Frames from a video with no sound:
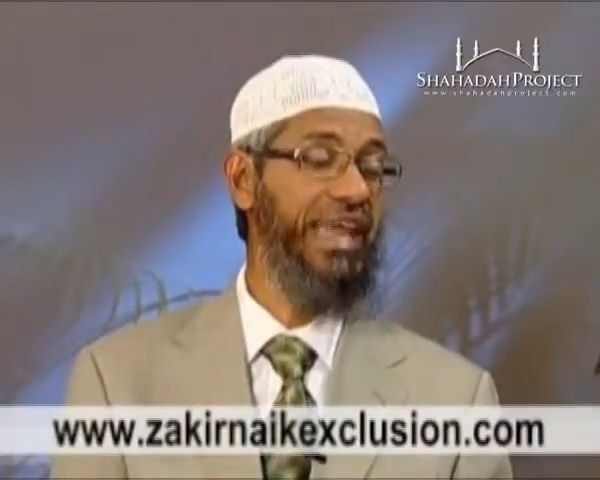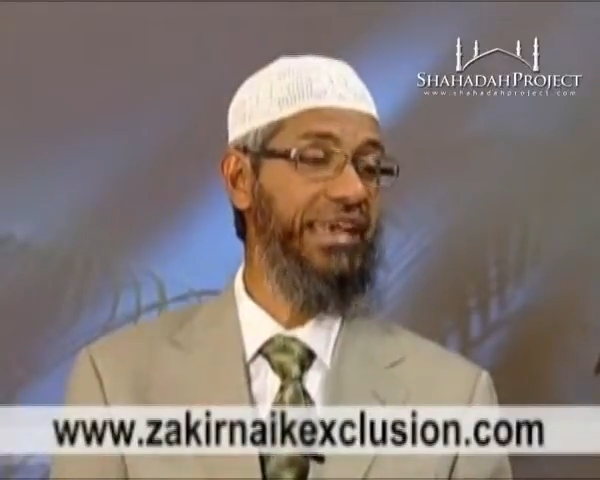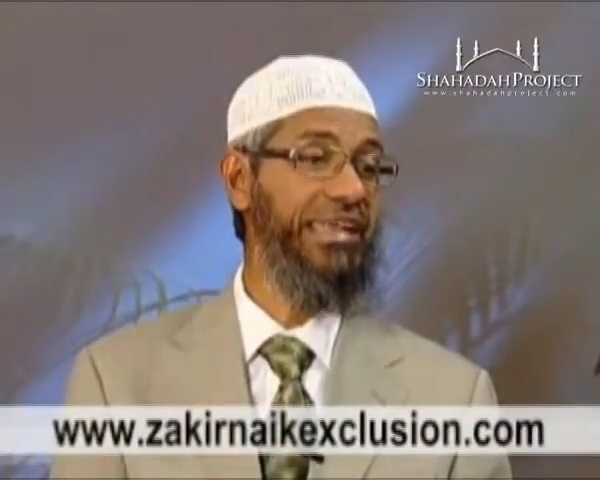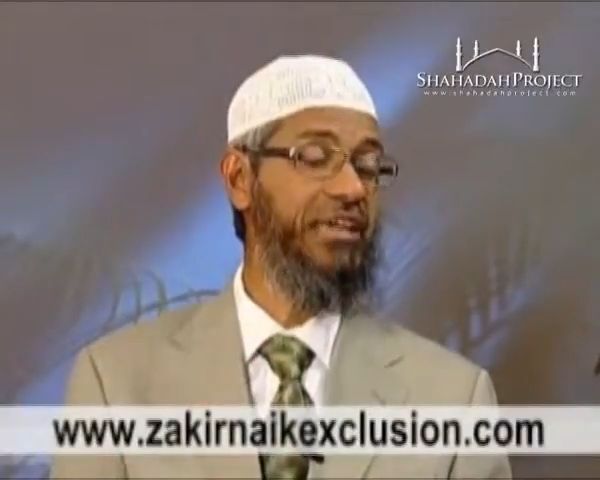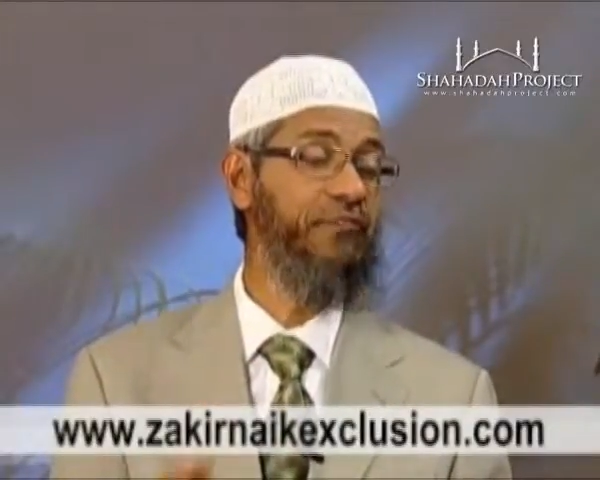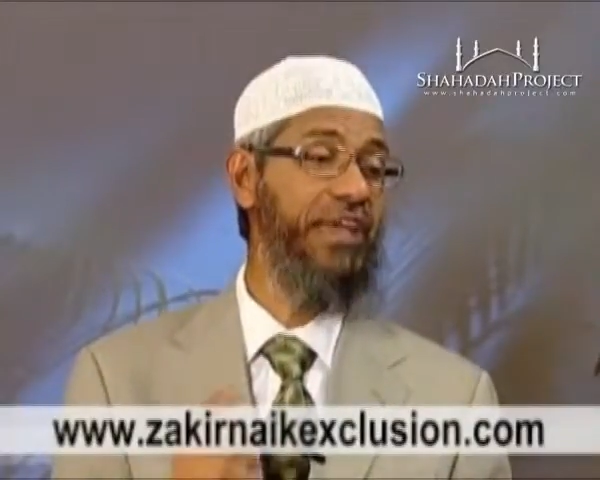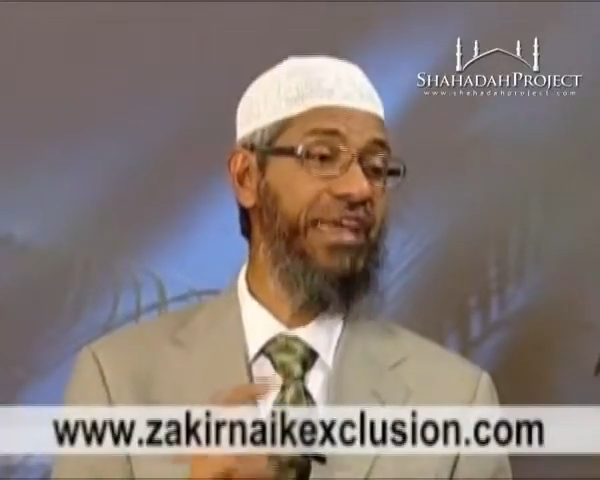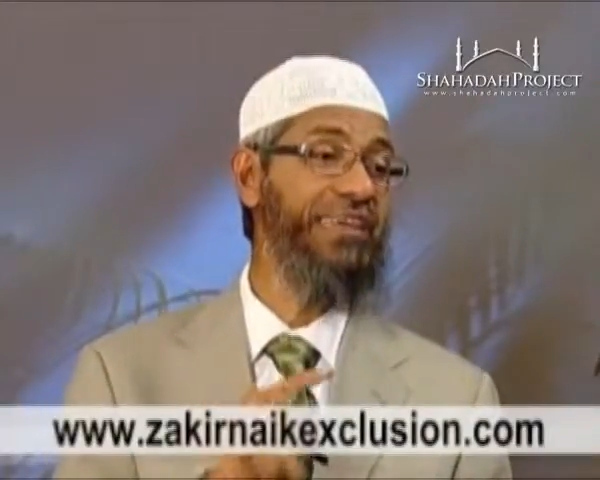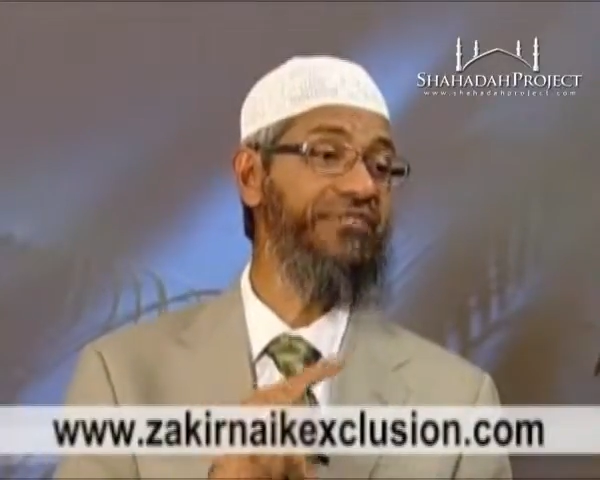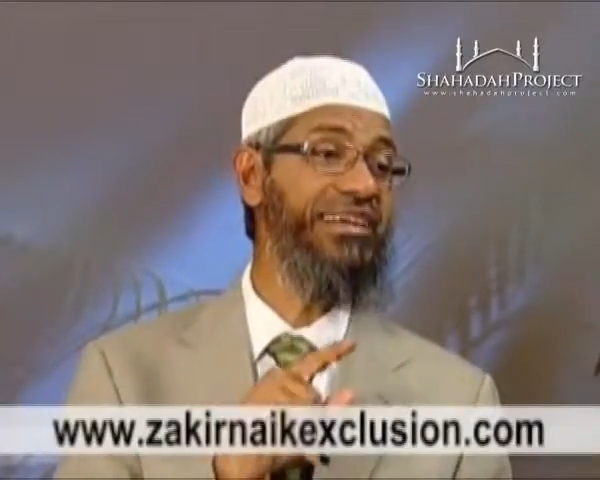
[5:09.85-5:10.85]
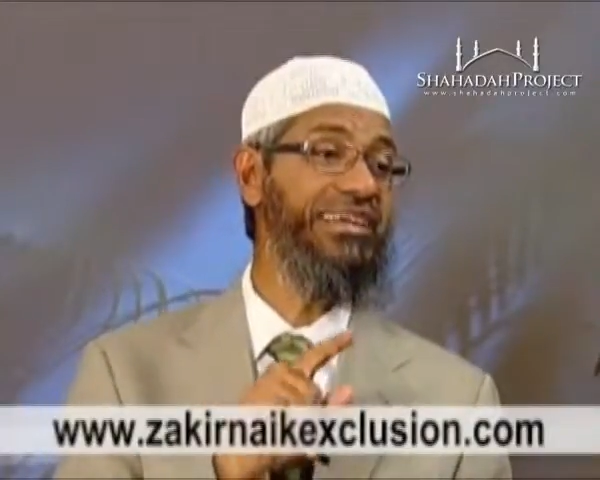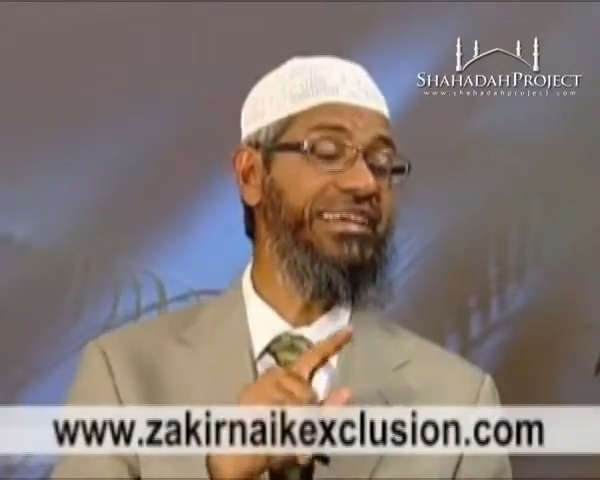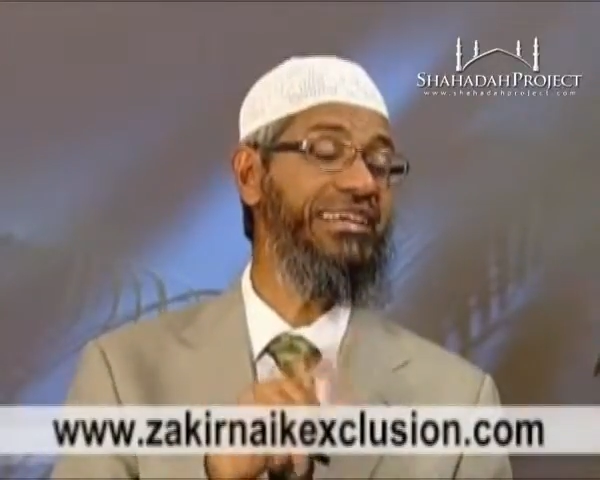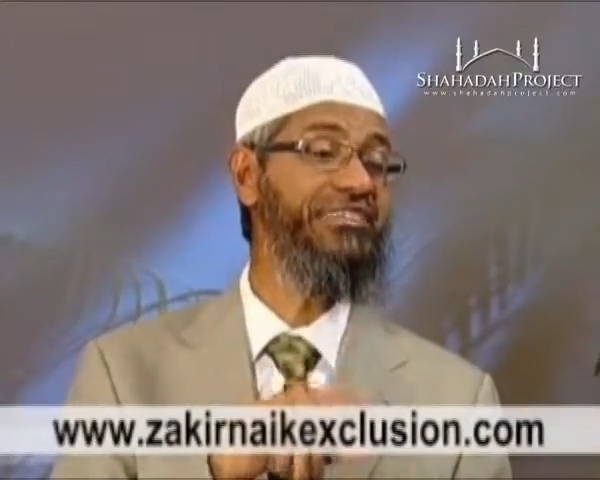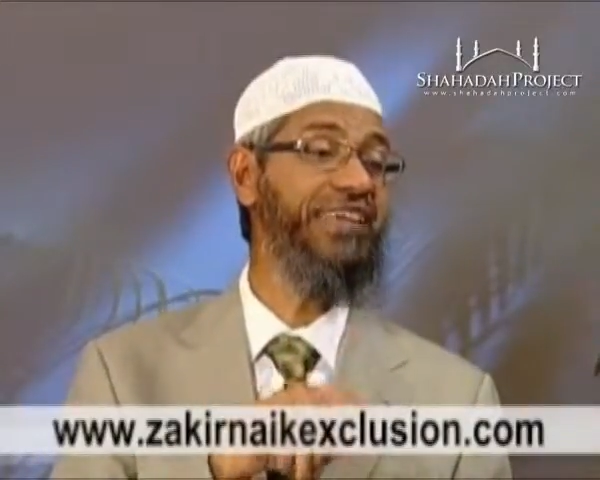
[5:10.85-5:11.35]
that if
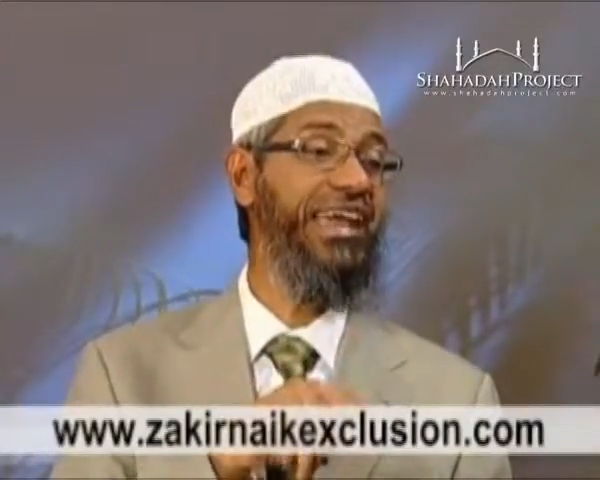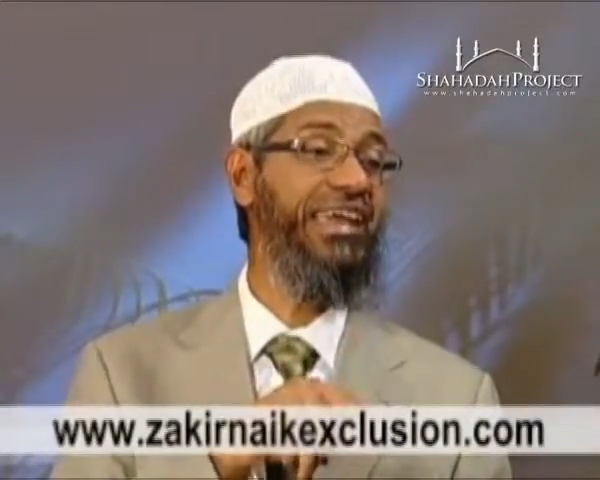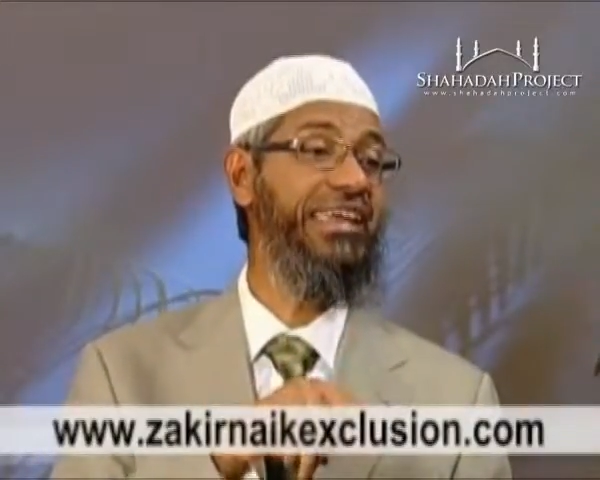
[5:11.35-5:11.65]
anyone kills